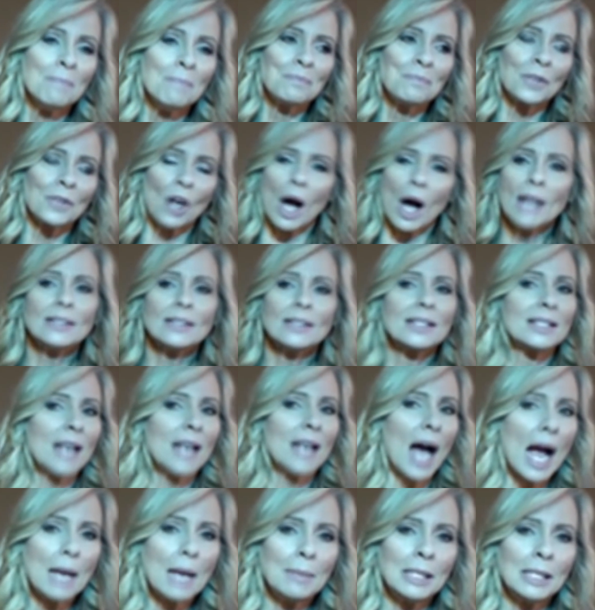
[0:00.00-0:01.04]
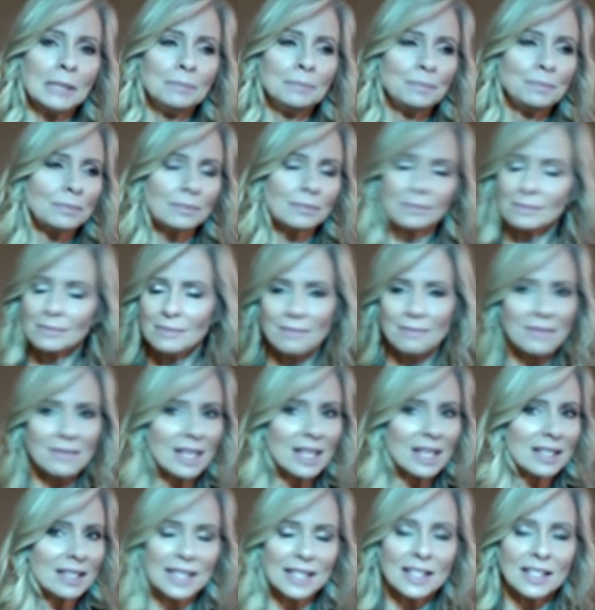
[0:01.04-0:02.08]
God's timing
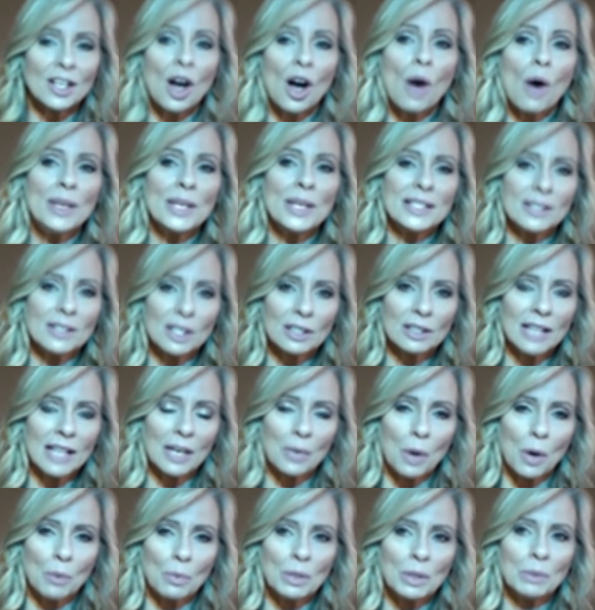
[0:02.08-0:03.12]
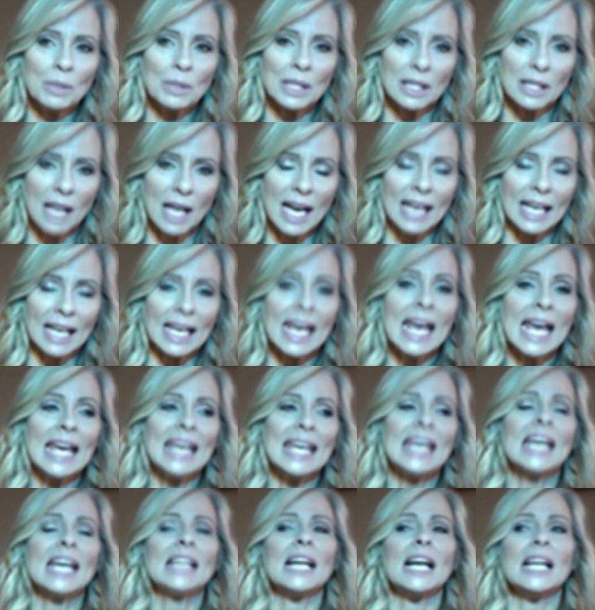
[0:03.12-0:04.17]
doesn't always look like what we would like.
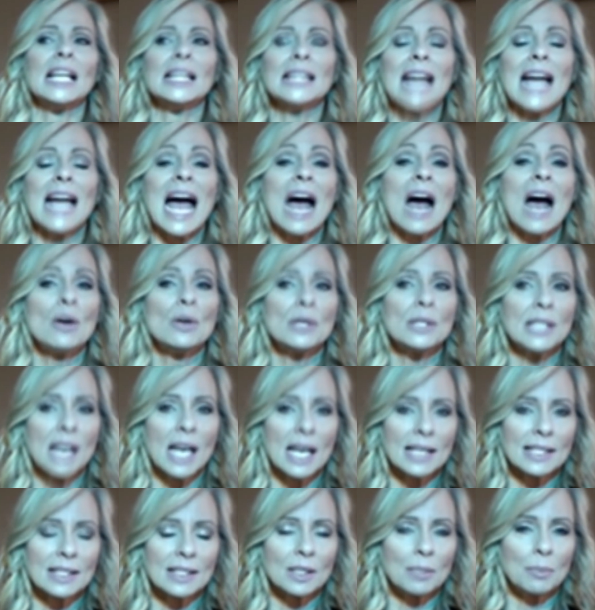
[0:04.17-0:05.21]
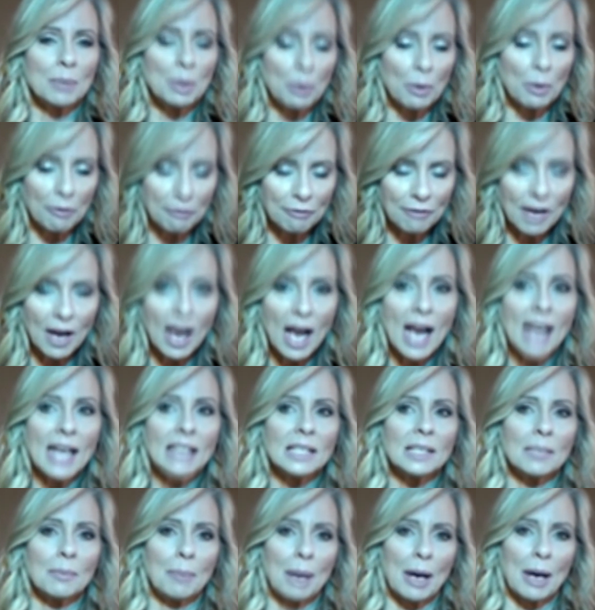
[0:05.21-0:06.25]
He allows us to be refined
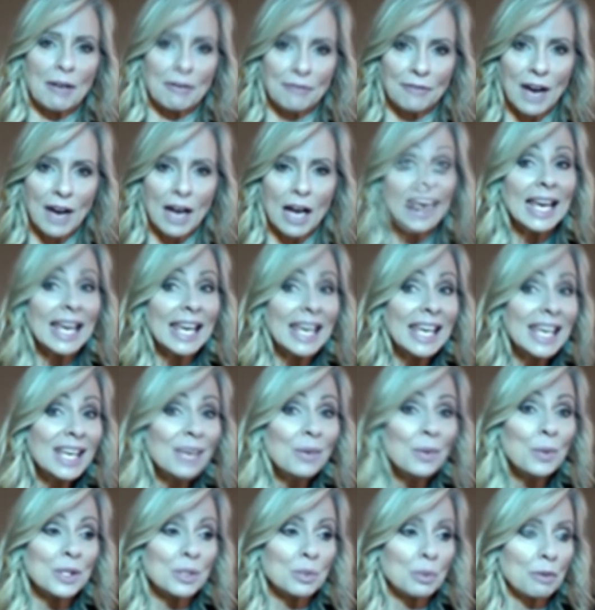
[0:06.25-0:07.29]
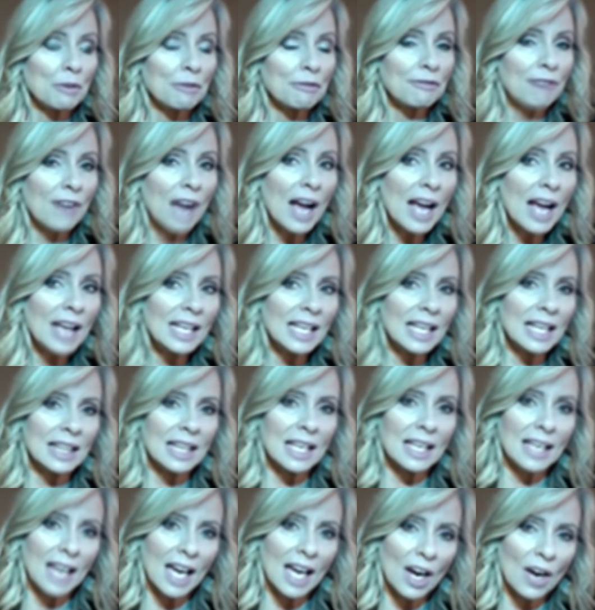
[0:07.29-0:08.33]
by fire he was refining
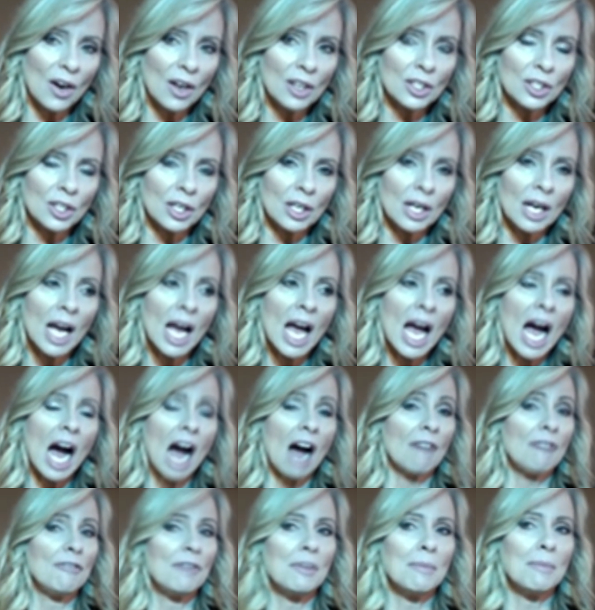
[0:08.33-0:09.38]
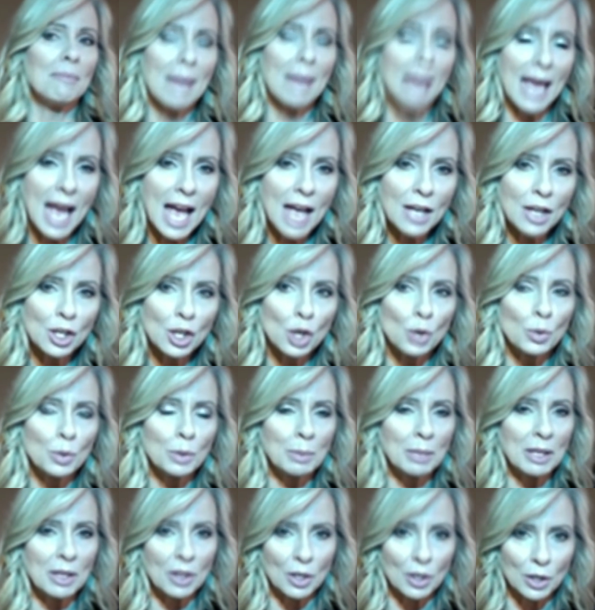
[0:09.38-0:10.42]
the character of the man who
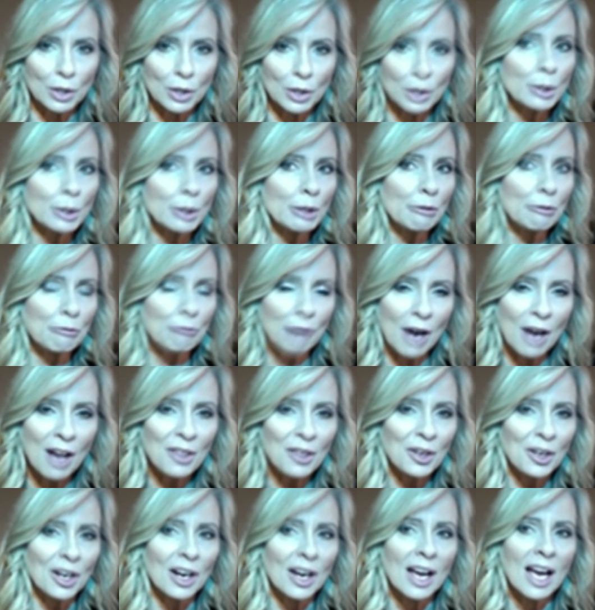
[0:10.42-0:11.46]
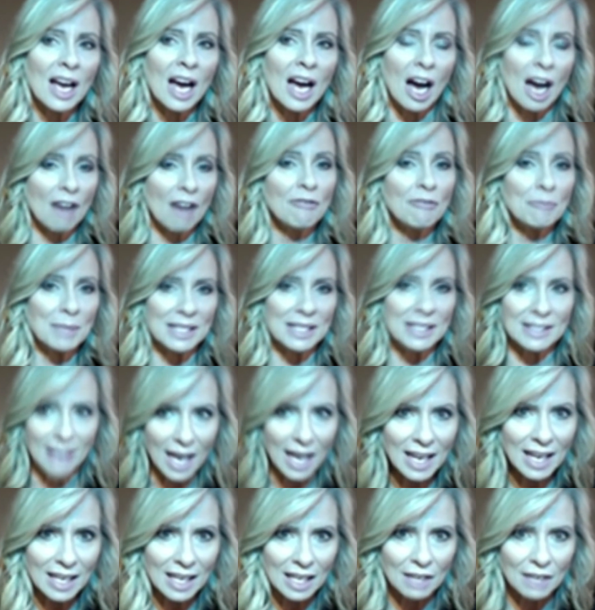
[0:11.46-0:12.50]
would be the earthly father of
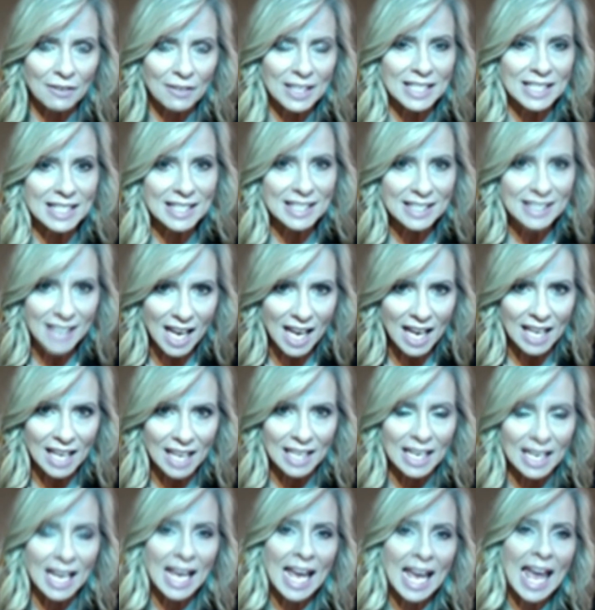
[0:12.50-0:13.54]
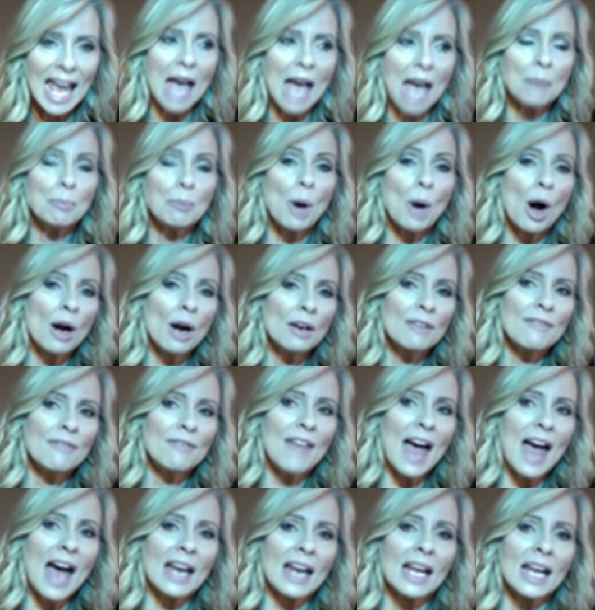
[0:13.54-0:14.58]
Messiah, of his son. And part of
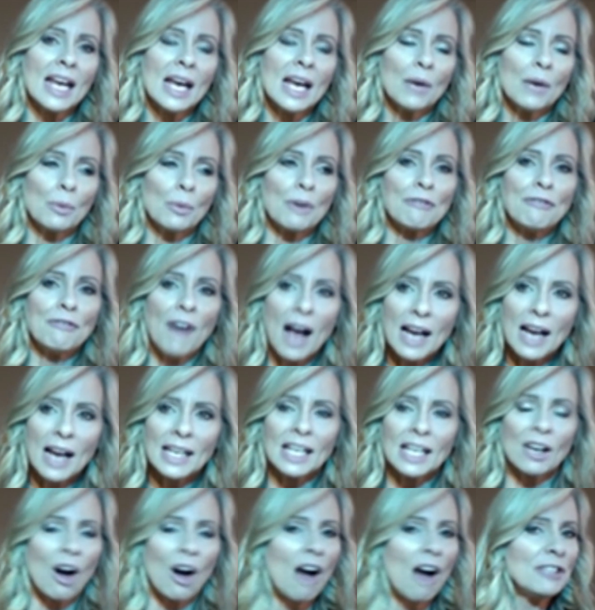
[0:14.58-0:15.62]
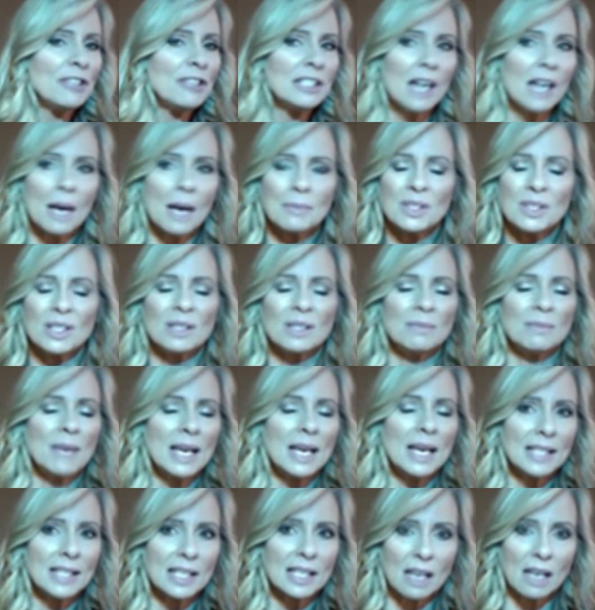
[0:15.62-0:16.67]
that refining oftentimes just
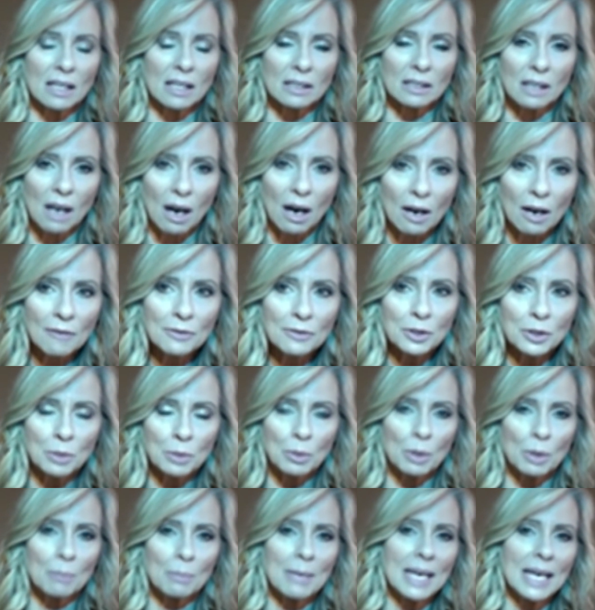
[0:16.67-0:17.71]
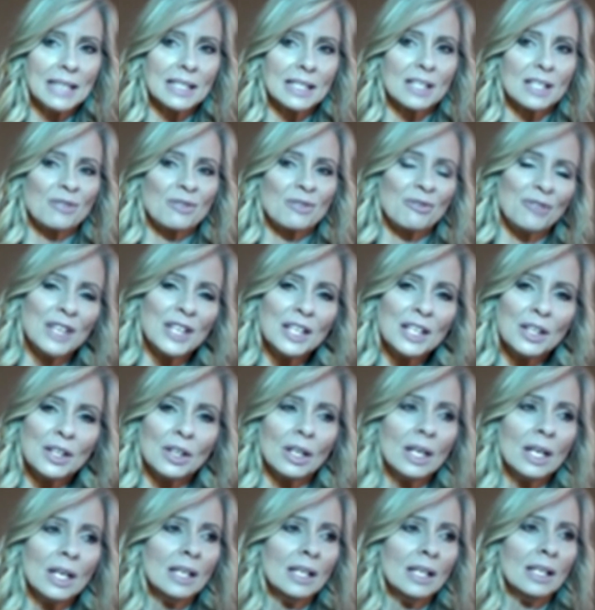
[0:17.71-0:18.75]
makes us uncomfortable, makes us
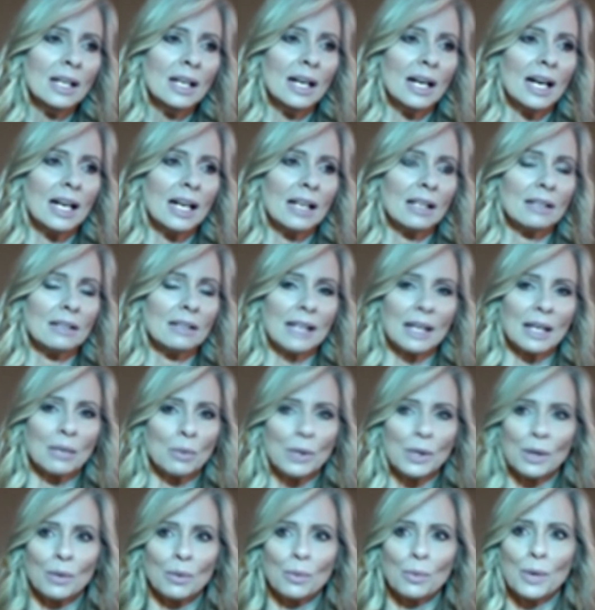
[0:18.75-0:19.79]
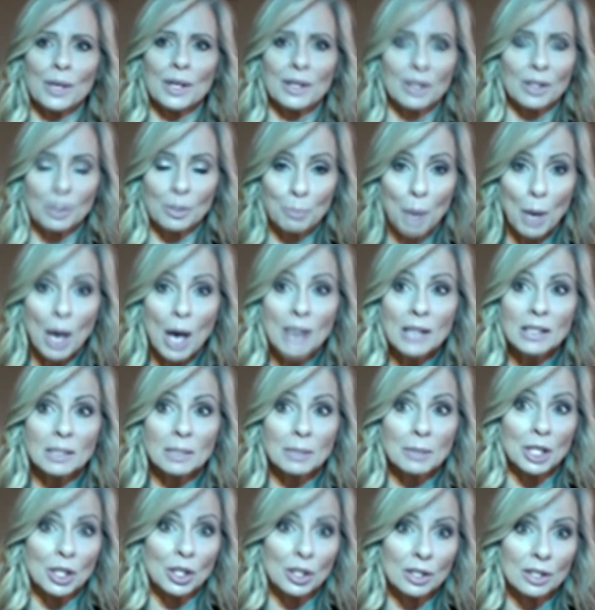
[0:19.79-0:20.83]
feel uh, like what, what could
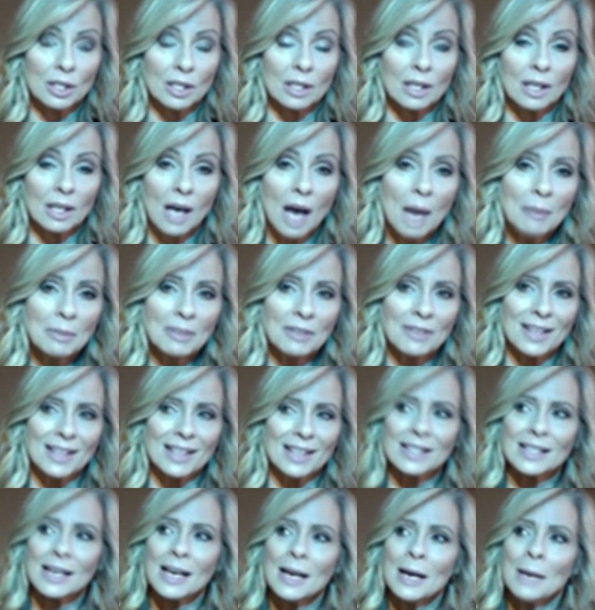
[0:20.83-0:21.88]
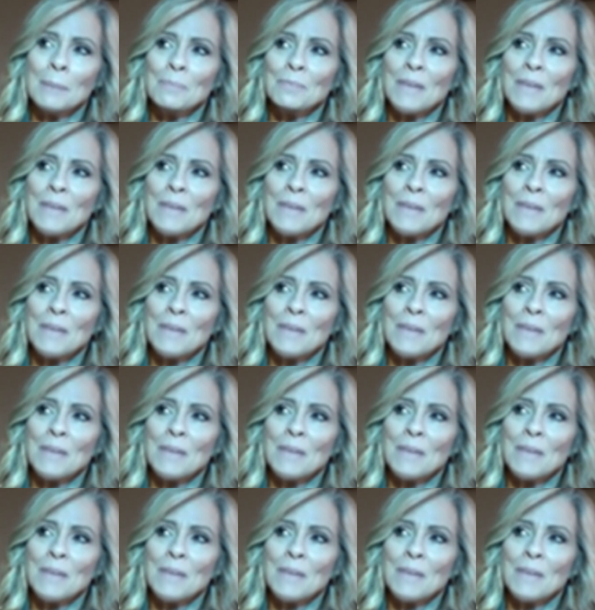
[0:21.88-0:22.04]
possibly good could come of this.